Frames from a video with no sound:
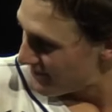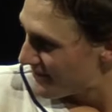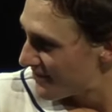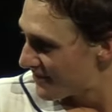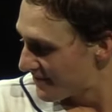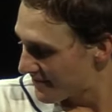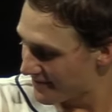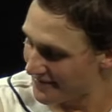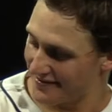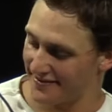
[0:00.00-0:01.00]

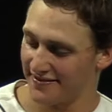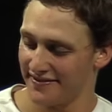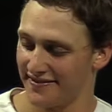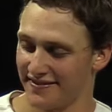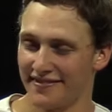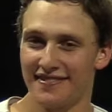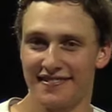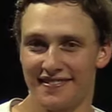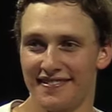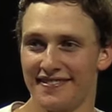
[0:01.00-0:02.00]

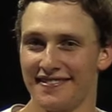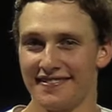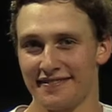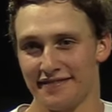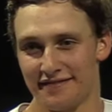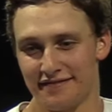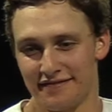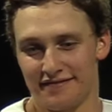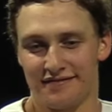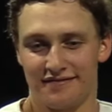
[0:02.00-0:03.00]

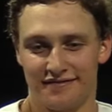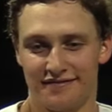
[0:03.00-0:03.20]
(not speaking)